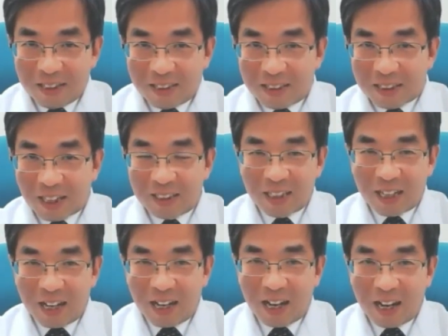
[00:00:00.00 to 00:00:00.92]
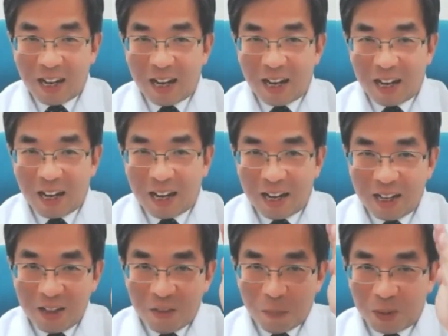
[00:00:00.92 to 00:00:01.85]
such a
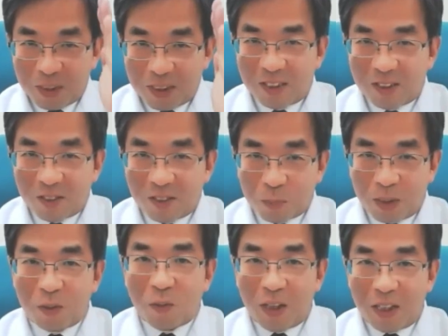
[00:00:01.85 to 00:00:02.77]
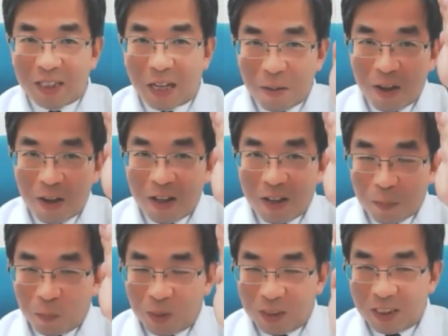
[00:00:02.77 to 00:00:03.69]
visit between the
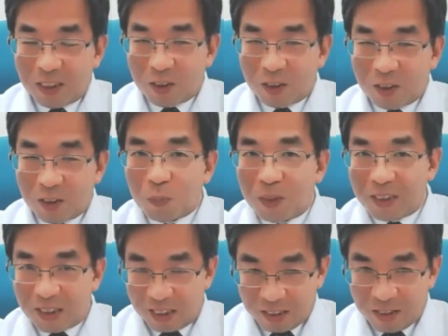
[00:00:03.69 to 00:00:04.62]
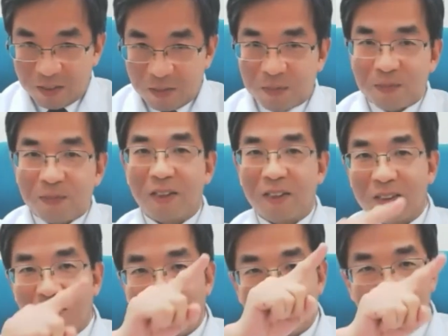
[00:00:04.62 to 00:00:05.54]
visit to visit.
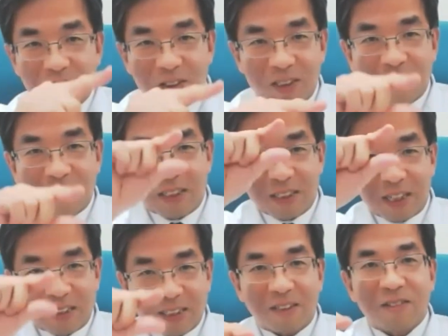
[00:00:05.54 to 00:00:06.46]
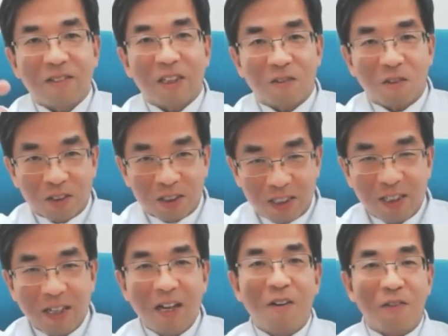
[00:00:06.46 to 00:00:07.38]
So using the digital technology,
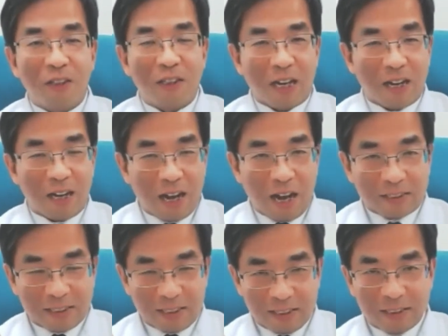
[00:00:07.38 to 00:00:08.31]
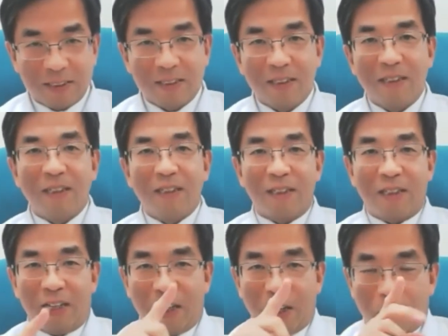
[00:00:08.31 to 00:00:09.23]
we can assess
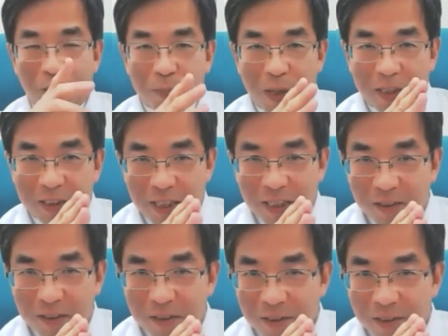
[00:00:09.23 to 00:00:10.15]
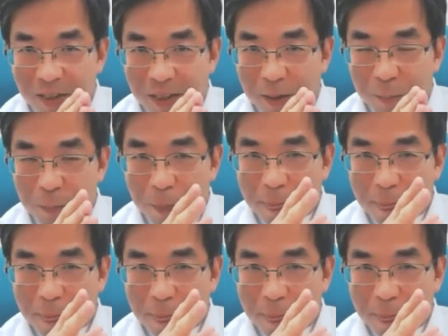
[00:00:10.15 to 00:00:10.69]
the patient, the